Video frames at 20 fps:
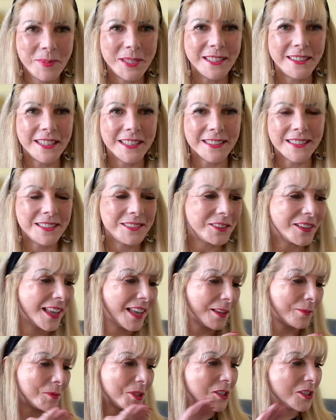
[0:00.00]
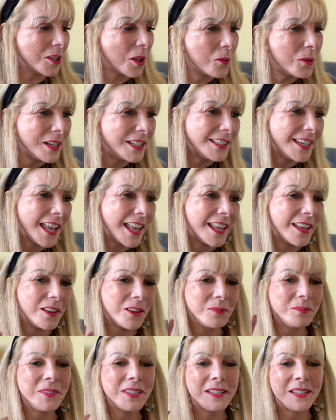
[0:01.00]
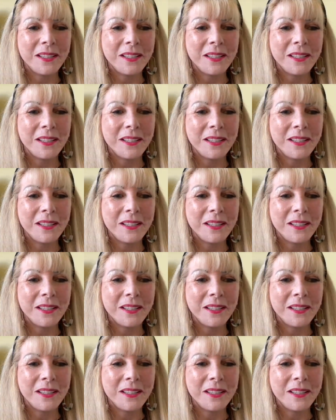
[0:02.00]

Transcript: this. Okay, I'm slowing down